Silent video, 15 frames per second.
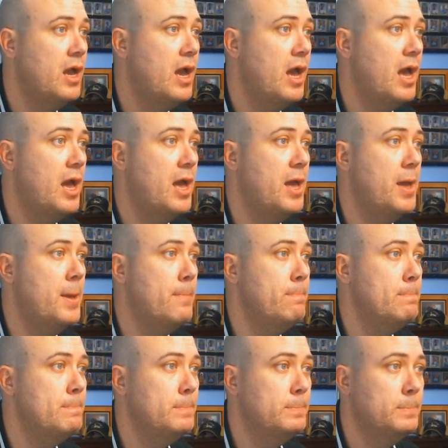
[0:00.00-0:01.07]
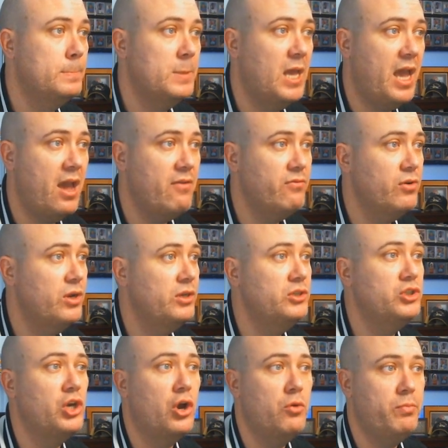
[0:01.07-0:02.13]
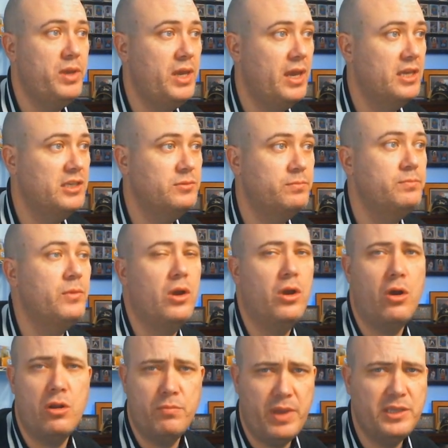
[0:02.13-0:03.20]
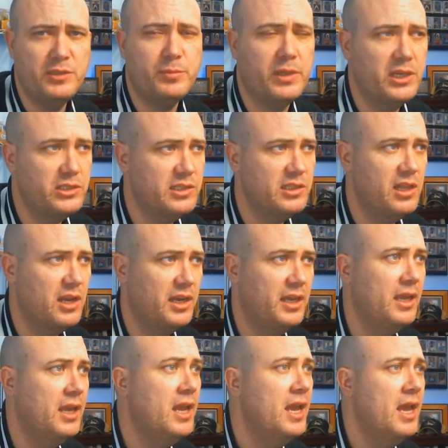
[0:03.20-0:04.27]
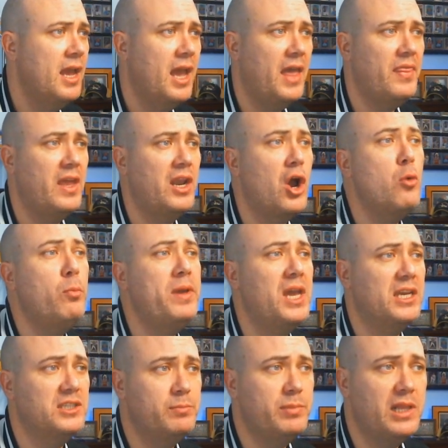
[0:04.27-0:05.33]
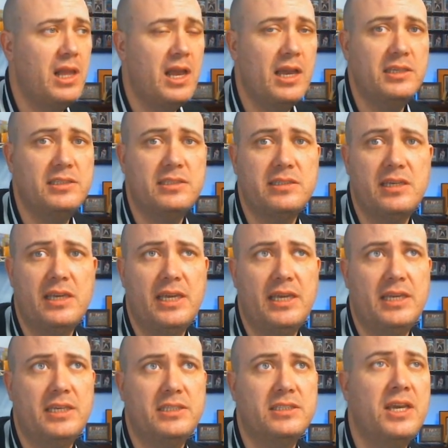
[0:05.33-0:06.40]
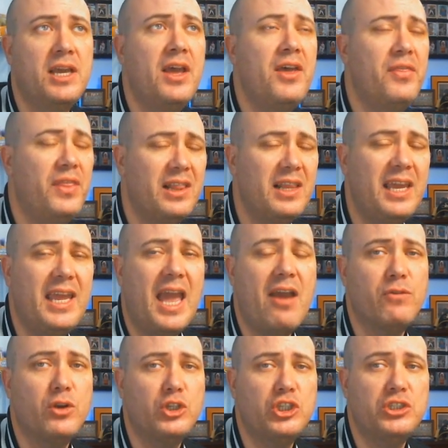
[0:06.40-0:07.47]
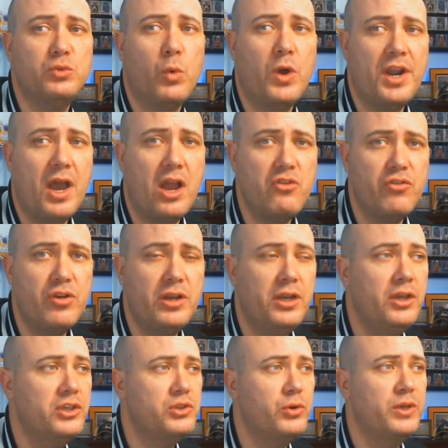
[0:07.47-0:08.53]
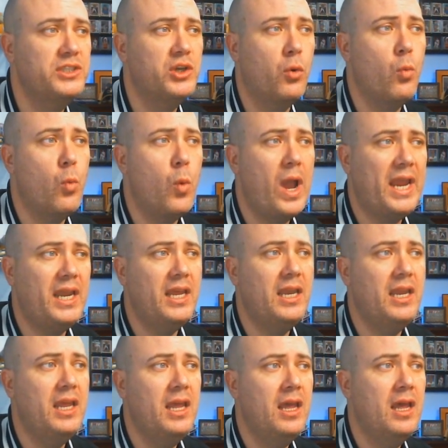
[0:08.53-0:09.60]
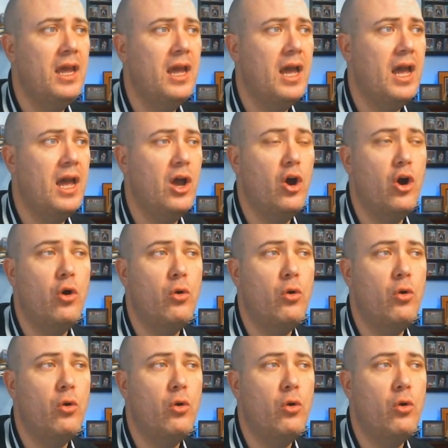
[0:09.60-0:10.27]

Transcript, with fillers: Um, Average, O P S, on-base plus slugging, and then O P S plus is the league average is one hundred, so it's a weighted uh,